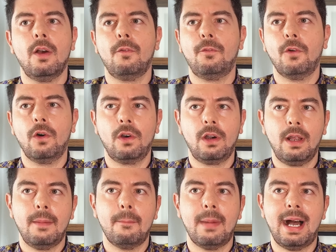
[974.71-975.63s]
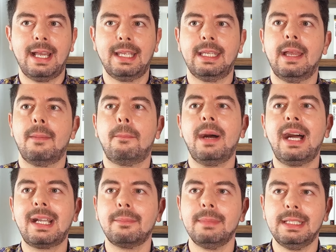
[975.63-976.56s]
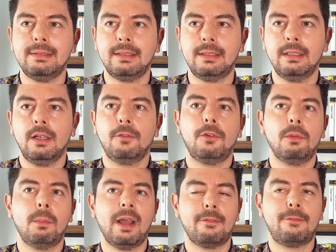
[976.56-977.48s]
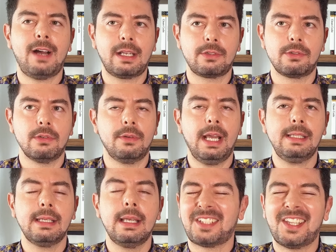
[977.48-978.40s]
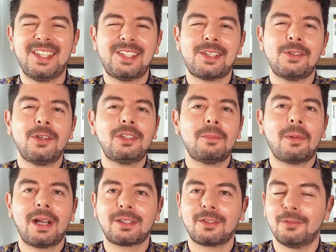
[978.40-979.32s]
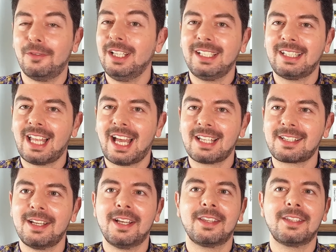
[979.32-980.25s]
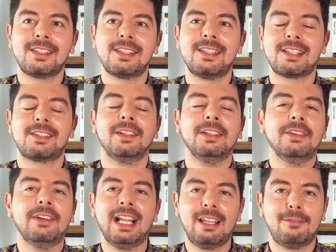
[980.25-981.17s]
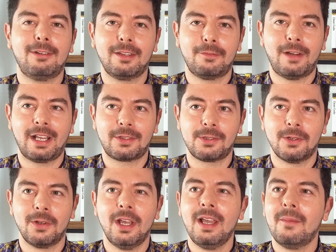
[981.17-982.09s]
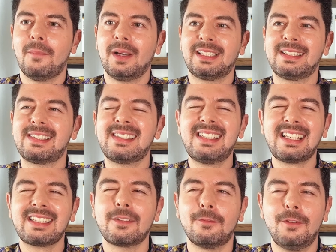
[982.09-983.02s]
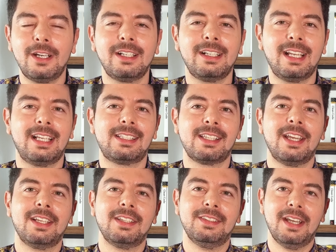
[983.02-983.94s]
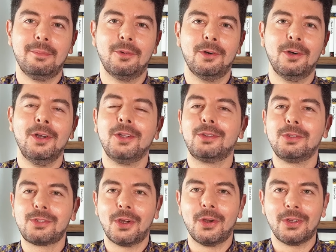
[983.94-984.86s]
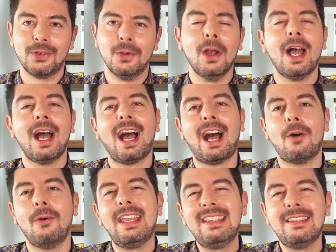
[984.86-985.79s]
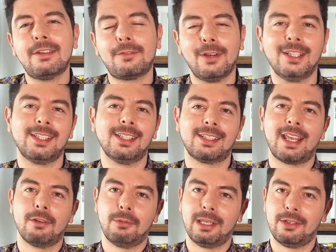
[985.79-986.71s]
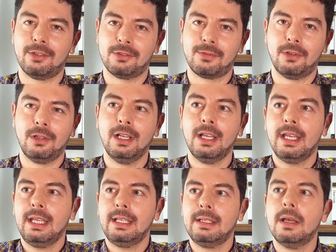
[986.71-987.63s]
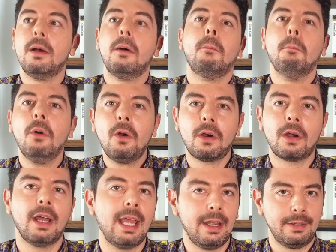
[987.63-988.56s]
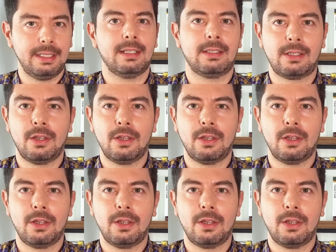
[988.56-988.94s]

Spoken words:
for my parameter, for my function, right? This is not a part of any class, this is just an irrelevant function, but it's just a very nice demo to show you how interfaces can be useful in more areas,